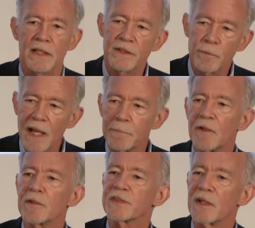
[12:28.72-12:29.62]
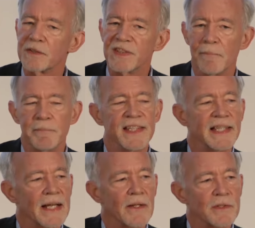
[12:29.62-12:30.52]
The rebels are
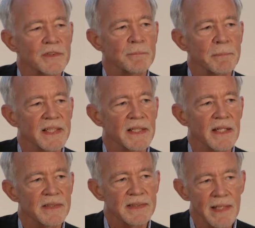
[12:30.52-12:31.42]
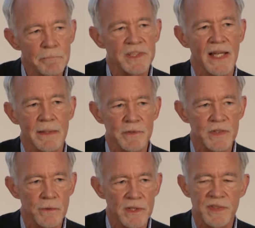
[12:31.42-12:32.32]
something else, because
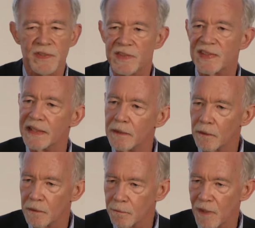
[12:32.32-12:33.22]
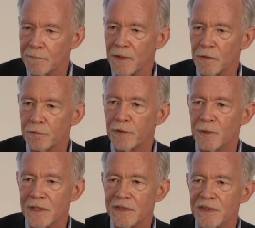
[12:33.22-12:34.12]
sometimes there is a single rebel
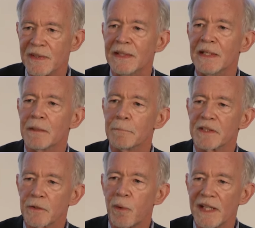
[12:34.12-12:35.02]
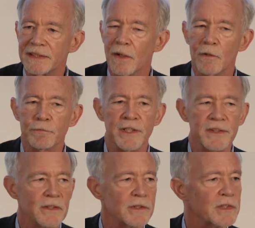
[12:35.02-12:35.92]
force, but quite
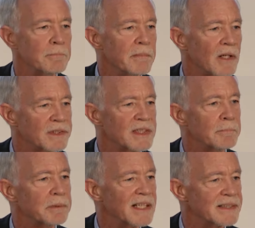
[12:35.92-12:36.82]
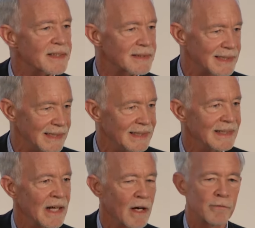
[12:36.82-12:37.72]
often there's a multiplicity
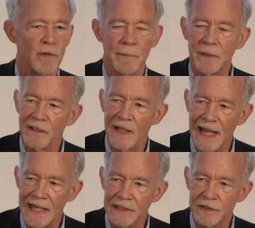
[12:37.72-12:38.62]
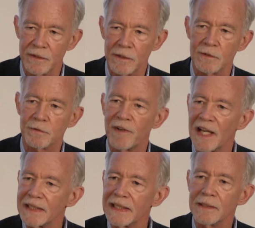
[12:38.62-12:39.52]
of rebel actors
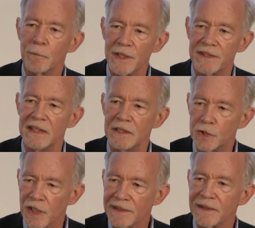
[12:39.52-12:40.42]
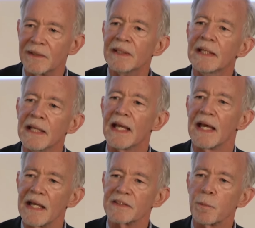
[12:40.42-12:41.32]
vying with each other
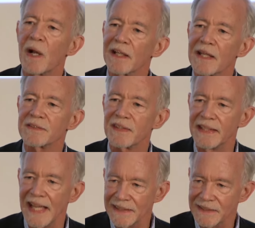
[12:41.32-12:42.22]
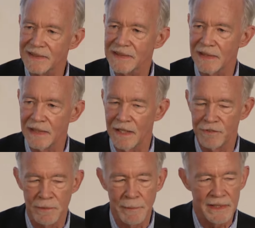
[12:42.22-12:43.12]
as well as against the
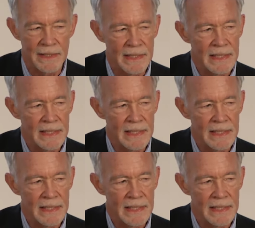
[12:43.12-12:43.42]
government.